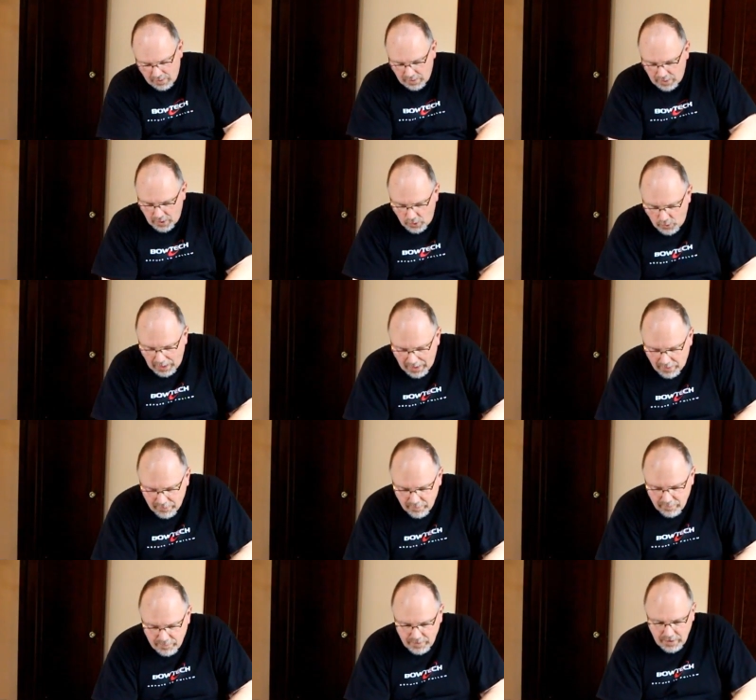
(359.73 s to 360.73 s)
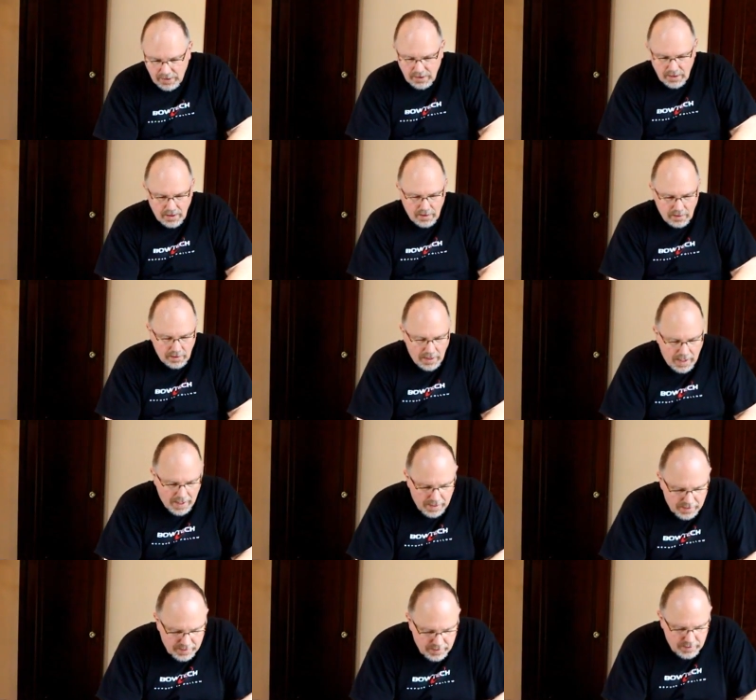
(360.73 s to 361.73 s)
go out of the
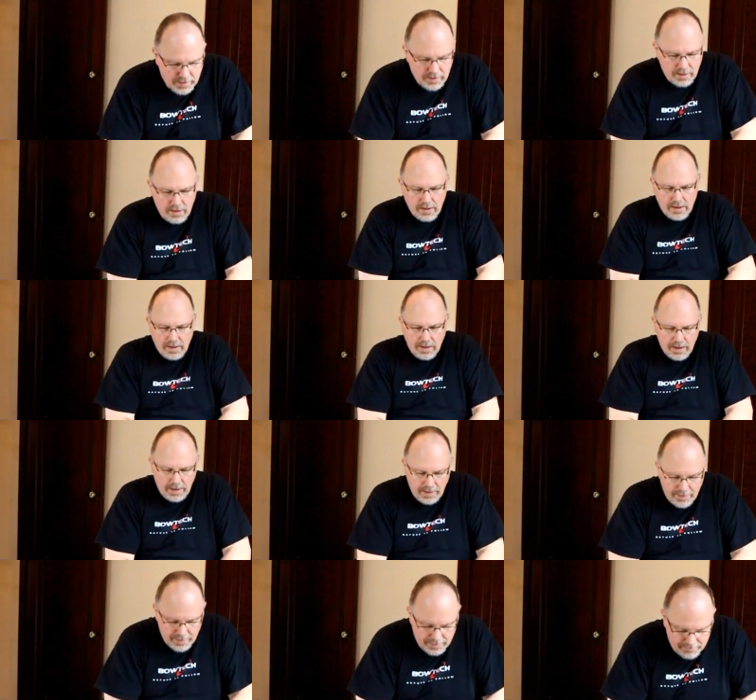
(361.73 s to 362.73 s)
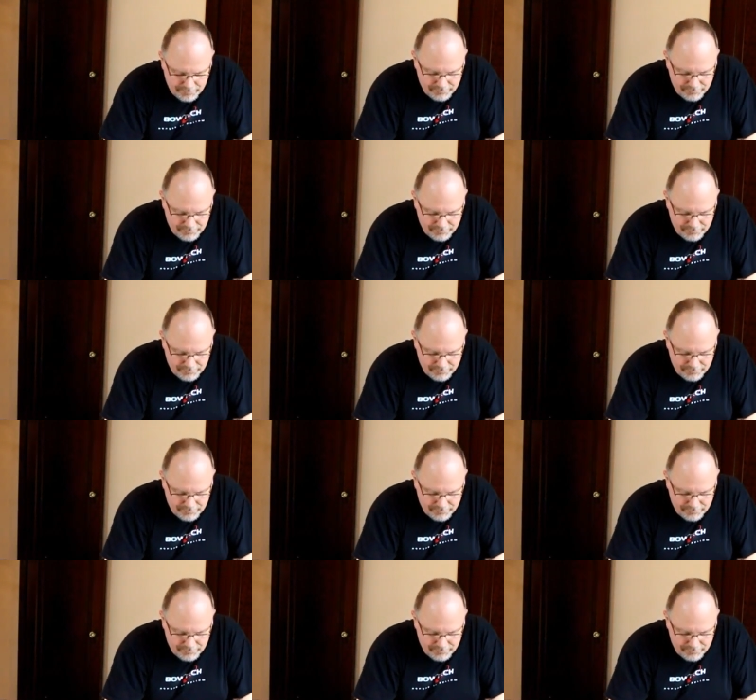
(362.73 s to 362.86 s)
lock, and then